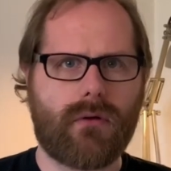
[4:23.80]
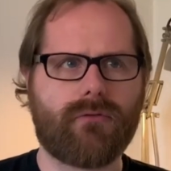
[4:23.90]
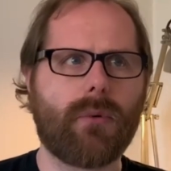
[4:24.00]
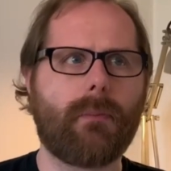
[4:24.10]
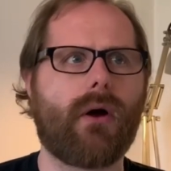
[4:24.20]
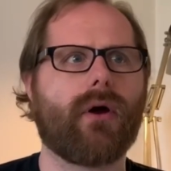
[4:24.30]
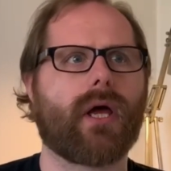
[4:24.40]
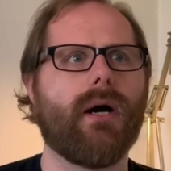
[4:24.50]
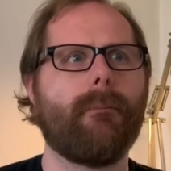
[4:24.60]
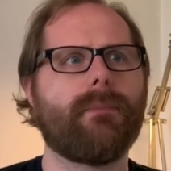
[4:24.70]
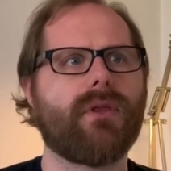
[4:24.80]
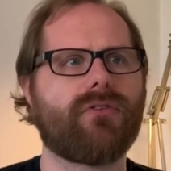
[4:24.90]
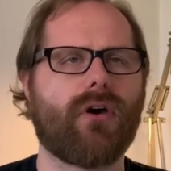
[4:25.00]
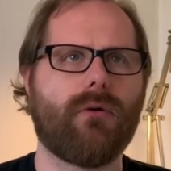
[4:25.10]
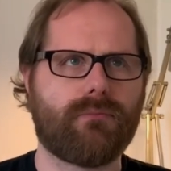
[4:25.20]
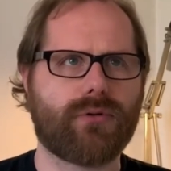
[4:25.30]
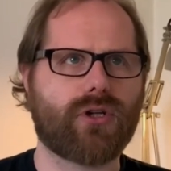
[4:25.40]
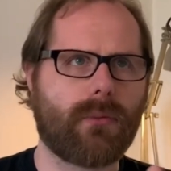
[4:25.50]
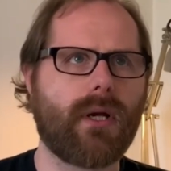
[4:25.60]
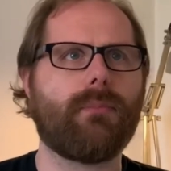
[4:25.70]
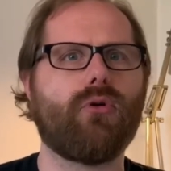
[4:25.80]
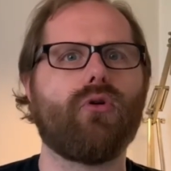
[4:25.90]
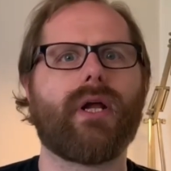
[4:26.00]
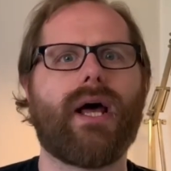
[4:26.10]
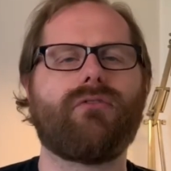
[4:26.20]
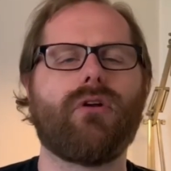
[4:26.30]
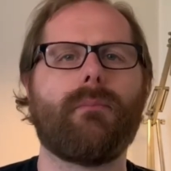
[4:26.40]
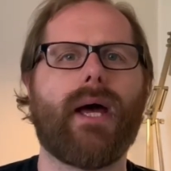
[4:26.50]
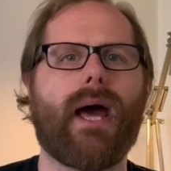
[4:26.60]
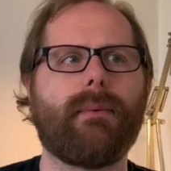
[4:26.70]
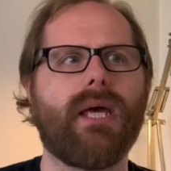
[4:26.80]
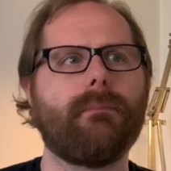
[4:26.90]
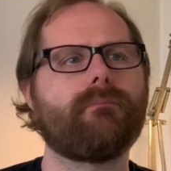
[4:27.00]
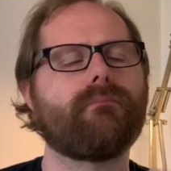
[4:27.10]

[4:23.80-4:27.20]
America, so predominantly Port Canaveral and Miami,